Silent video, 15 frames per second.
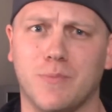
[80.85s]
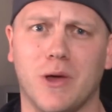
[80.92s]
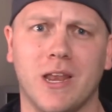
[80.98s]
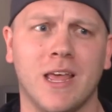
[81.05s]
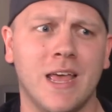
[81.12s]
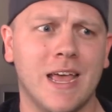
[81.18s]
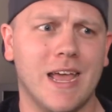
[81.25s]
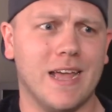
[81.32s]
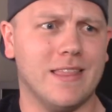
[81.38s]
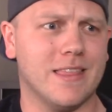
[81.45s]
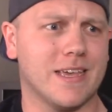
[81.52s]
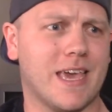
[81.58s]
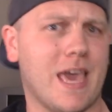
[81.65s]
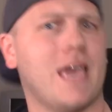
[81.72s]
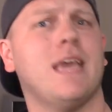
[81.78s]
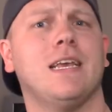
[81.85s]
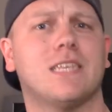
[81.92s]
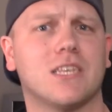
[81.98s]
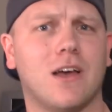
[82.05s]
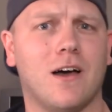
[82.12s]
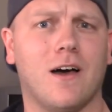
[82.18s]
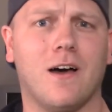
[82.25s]
But in the
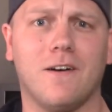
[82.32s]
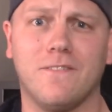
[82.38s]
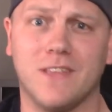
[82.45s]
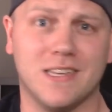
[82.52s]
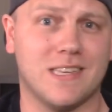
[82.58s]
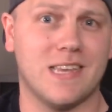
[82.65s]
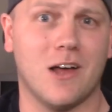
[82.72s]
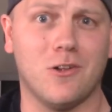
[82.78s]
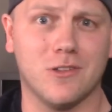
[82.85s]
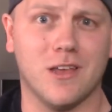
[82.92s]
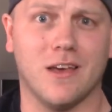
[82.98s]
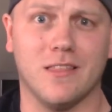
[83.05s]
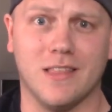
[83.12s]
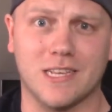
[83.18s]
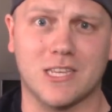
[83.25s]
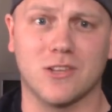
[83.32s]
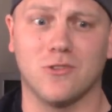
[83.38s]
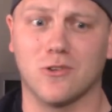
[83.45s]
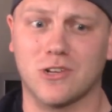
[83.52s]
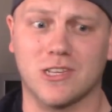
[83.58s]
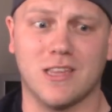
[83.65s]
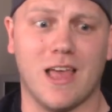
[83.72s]
case of Zelda, this
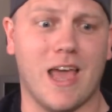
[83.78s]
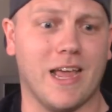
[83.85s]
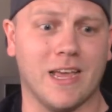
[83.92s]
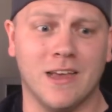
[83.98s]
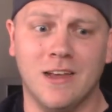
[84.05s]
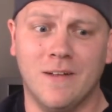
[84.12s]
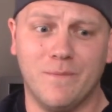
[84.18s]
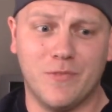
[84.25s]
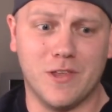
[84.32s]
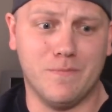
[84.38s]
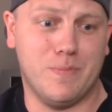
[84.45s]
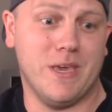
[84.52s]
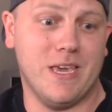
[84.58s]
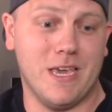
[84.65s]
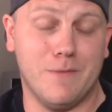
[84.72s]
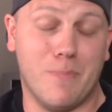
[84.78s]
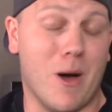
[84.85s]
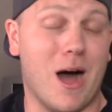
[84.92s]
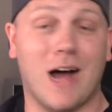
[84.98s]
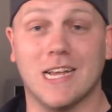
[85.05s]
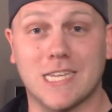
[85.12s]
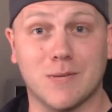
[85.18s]
looks like to be
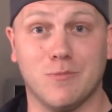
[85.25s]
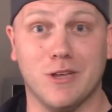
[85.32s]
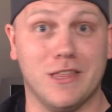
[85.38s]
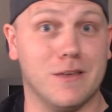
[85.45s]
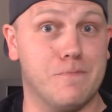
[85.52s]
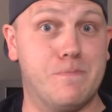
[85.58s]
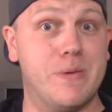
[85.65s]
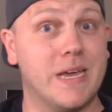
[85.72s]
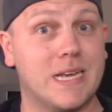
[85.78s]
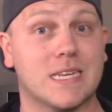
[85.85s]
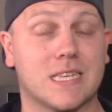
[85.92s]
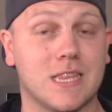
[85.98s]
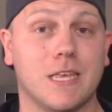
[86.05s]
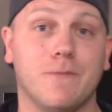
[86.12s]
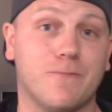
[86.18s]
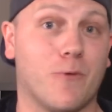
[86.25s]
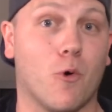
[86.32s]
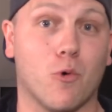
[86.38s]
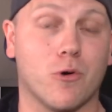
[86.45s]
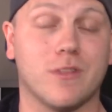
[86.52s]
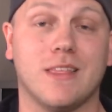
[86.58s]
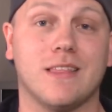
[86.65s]
possibly the biggest leap
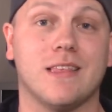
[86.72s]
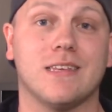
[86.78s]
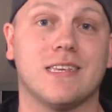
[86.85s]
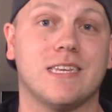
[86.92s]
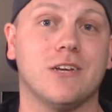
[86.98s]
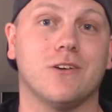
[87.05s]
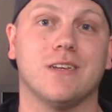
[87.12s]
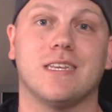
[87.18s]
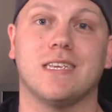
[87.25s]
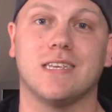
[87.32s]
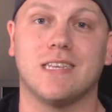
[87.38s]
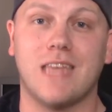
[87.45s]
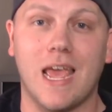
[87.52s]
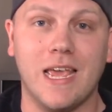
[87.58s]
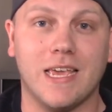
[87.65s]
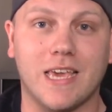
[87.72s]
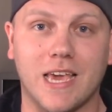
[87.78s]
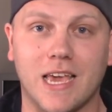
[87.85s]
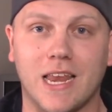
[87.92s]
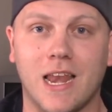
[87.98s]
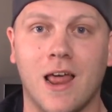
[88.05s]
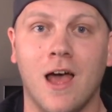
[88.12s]
forward that this series has
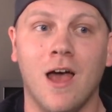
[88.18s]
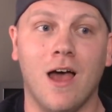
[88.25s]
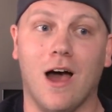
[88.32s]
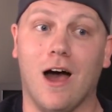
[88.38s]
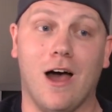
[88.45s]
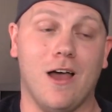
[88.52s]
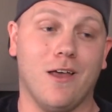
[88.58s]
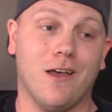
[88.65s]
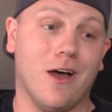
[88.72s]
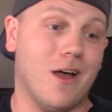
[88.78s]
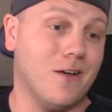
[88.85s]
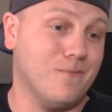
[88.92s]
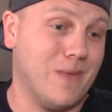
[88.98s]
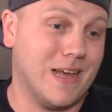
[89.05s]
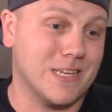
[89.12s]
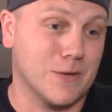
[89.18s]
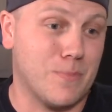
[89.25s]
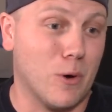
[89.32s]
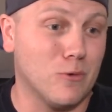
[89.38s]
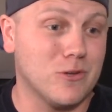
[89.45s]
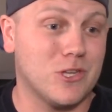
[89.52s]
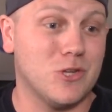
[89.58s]
taken, uh, as
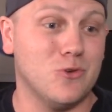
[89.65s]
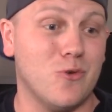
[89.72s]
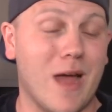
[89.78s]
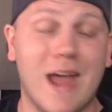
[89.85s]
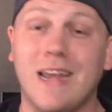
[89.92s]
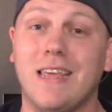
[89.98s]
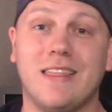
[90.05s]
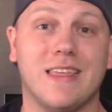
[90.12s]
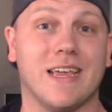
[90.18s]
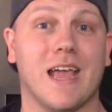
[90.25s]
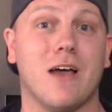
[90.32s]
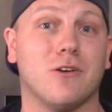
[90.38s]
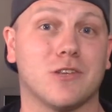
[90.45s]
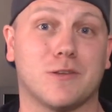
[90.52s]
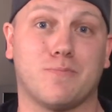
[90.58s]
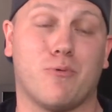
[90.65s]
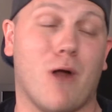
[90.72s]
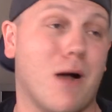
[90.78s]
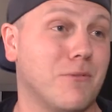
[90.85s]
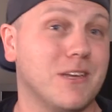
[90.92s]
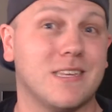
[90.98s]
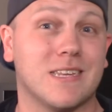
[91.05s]
opposed to anything else,
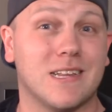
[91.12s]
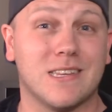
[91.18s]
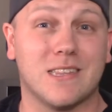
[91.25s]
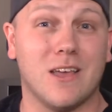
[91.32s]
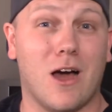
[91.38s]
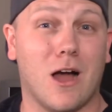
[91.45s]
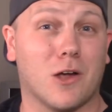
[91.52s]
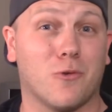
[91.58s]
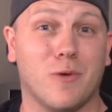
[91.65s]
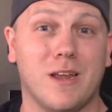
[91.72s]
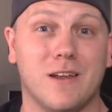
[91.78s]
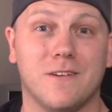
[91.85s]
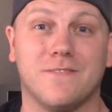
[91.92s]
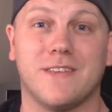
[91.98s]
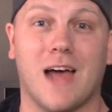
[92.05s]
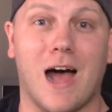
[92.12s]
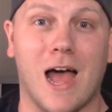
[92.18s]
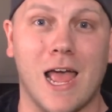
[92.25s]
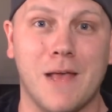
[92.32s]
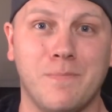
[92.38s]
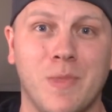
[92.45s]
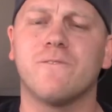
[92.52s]
probably since the Ocarina of
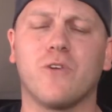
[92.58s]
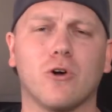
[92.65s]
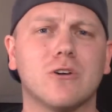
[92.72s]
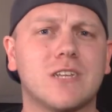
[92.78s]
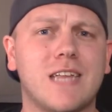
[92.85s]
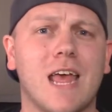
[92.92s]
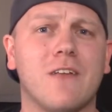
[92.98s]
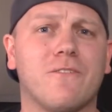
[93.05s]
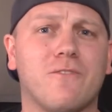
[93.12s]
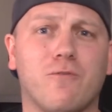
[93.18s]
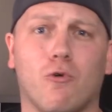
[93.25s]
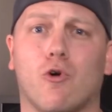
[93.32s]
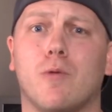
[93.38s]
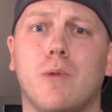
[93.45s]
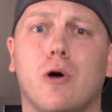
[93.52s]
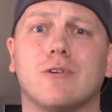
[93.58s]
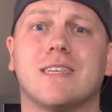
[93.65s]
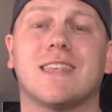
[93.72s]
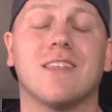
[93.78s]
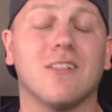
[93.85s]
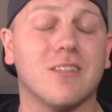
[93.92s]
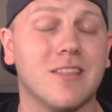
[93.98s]
Time. First and
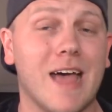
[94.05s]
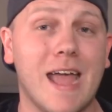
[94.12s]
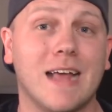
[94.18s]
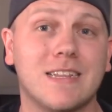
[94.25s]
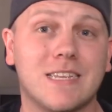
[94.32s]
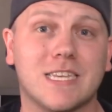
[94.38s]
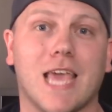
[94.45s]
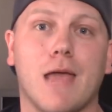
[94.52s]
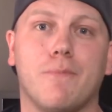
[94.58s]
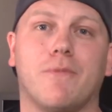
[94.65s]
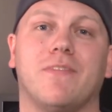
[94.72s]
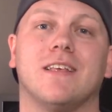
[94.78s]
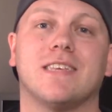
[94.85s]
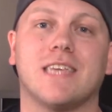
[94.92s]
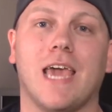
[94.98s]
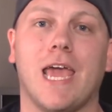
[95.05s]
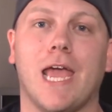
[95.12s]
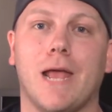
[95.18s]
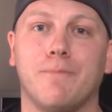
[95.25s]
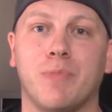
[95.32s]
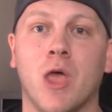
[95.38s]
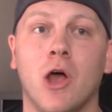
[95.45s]
foremost, the landscape of this
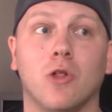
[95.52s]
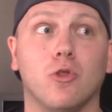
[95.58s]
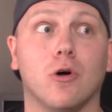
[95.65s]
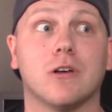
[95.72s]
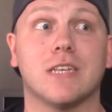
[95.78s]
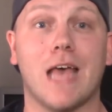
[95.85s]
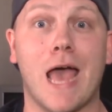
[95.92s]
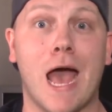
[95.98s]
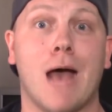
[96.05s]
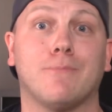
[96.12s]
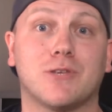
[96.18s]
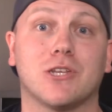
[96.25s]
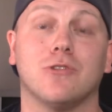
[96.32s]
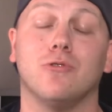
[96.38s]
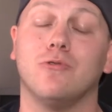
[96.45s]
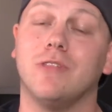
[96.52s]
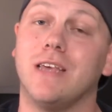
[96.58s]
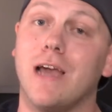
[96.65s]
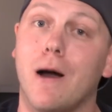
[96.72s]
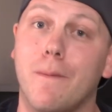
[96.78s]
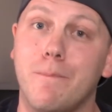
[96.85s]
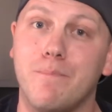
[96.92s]
game looks
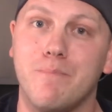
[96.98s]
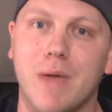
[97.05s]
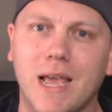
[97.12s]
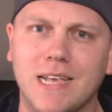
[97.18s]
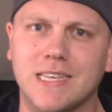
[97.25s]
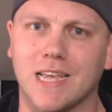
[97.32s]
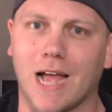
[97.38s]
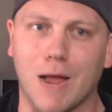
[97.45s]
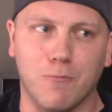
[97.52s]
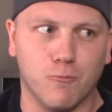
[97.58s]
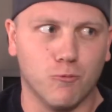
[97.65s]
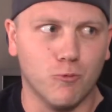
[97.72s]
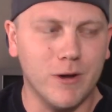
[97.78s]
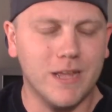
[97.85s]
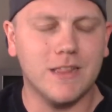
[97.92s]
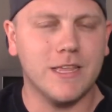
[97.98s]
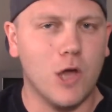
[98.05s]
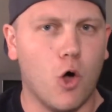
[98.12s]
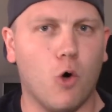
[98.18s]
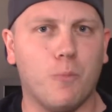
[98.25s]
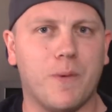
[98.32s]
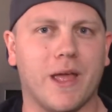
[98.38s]
absolutely amazing. I'm really
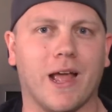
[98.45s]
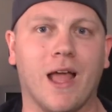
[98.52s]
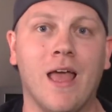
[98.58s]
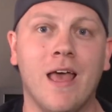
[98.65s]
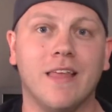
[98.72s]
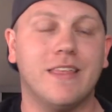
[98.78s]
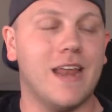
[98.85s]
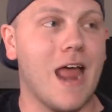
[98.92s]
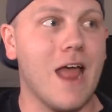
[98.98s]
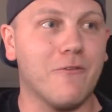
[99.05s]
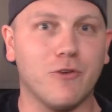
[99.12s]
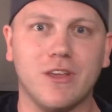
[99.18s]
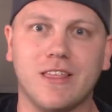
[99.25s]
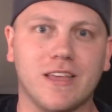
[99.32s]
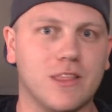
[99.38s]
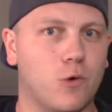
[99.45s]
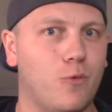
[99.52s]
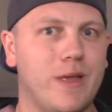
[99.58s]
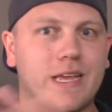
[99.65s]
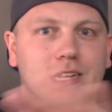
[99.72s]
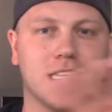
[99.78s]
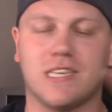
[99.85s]
hoping that everything that
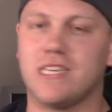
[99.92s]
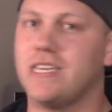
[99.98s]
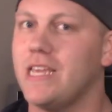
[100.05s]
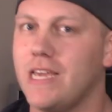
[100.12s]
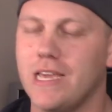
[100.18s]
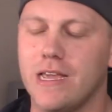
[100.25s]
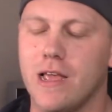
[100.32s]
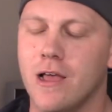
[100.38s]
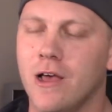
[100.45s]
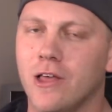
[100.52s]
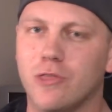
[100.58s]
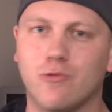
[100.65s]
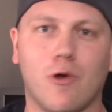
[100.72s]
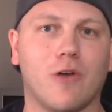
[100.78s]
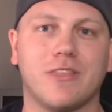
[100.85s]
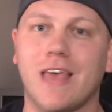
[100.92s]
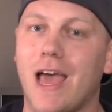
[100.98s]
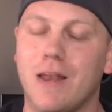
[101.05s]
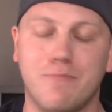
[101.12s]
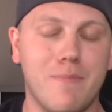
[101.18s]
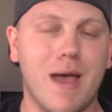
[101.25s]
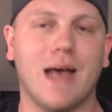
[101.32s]
we can see throughout
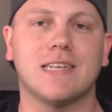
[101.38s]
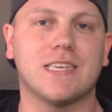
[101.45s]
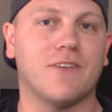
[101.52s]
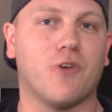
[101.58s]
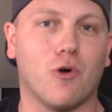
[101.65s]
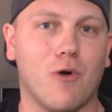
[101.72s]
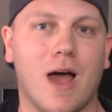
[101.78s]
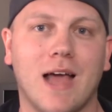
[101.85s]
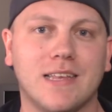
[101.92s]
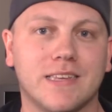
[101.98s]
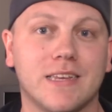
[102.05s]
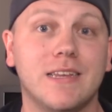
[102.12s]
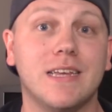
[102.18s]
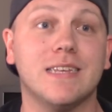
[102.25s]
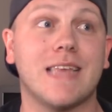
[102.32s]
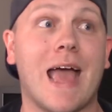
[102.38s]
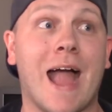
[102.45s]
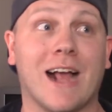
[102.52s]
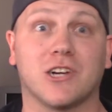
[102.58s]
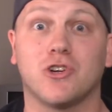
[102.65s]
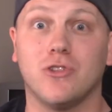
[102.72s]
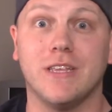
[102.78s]
that massive horizon is
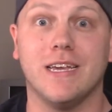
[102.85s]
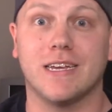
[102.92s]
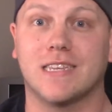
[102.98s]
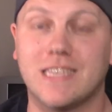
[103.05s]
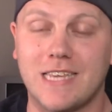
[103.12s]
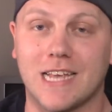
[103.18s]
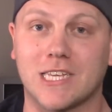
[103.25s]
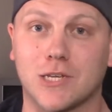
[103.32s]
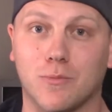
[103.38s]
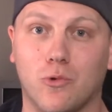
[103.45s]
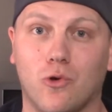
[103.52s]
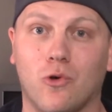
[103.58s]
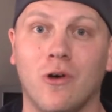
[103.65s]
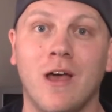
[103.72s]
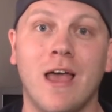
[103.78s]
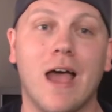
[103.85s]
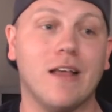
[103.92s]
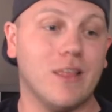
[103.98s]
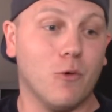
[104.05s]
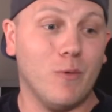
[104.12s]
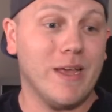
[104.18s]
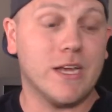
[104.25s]
actually accessible
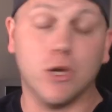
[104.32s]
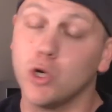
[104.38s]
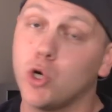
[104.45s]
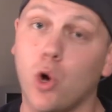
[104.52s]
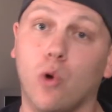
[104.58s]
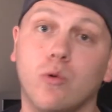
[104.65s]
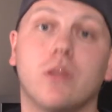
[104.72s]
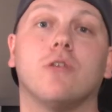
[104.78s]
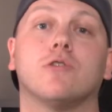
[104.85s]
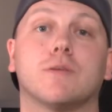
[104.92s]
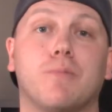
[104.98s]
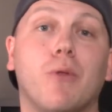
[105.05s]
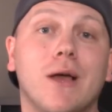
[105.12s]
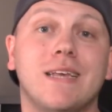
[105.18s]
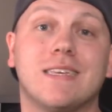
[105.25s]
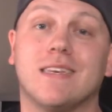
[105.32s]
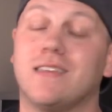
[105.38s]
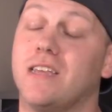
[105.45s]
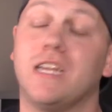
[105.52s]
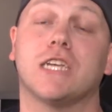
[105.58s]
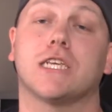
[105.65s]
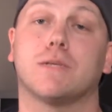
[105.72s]
and that we can go to those
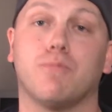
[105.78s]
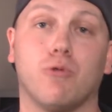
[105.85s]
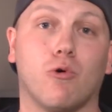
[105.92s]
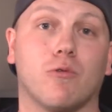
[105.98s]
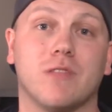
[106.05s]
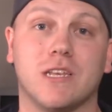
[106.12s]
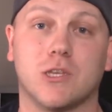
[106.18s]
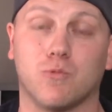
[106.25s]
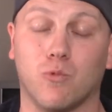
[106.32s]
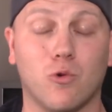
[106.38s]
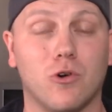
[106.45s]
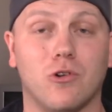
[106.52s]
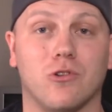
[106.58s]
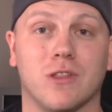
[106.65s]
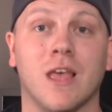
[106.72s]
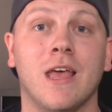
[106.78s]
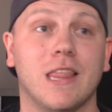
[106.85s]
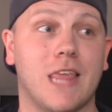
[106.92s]
places and explore this world.